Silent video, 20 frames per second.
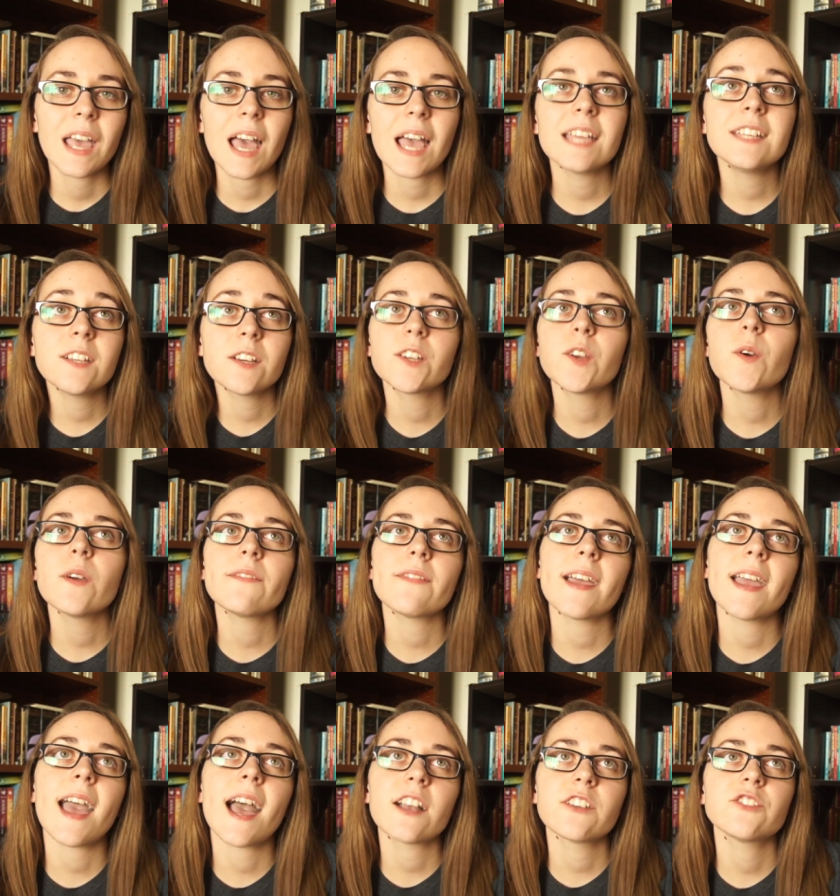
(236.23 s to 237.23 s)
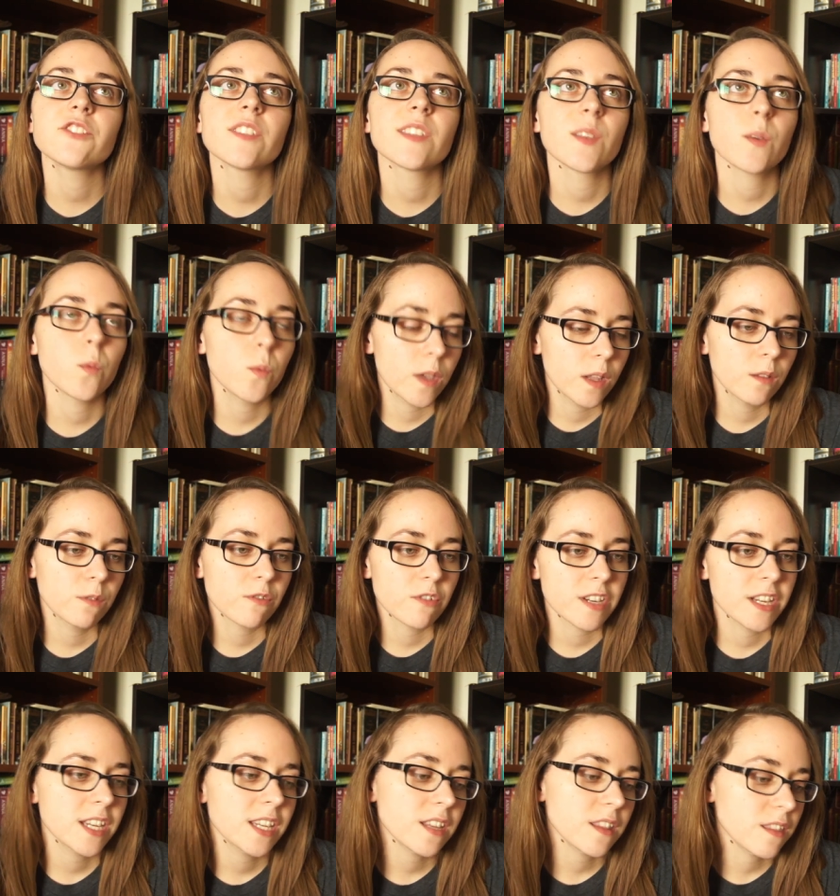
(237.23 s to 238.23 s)
I don't know if I actually will
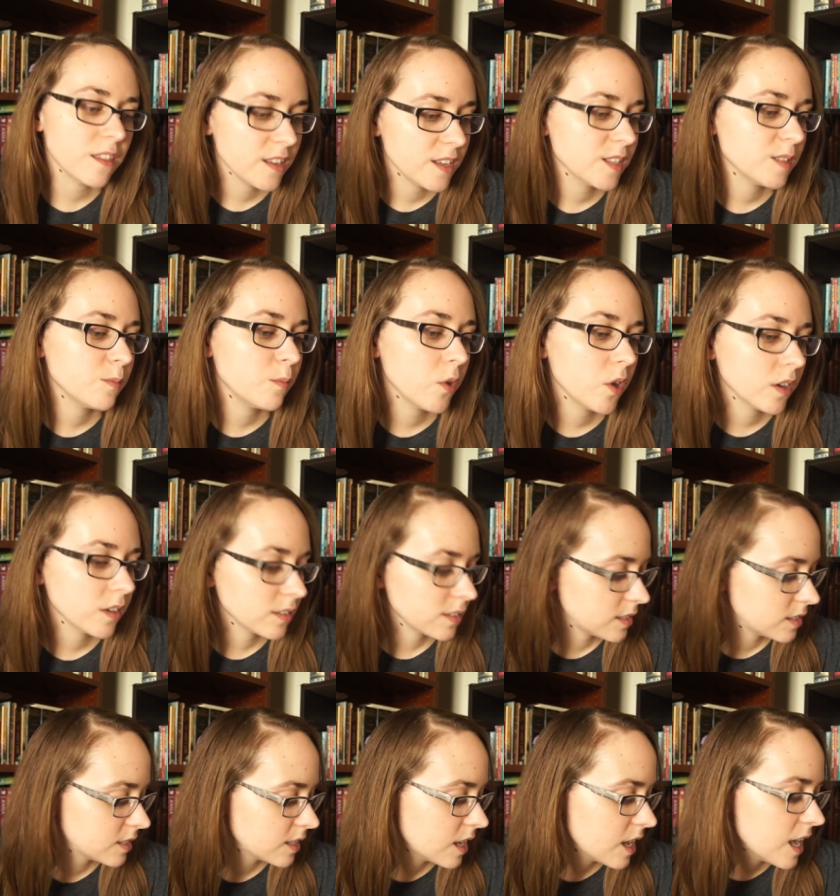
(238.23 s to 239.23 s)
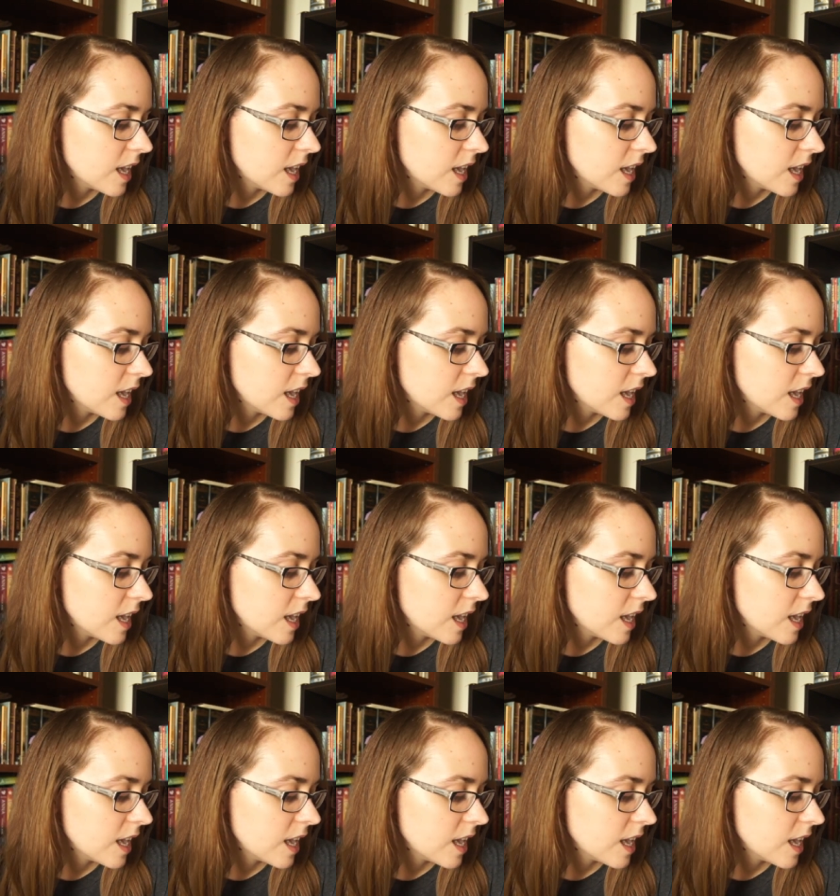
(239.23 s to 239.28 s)
read these books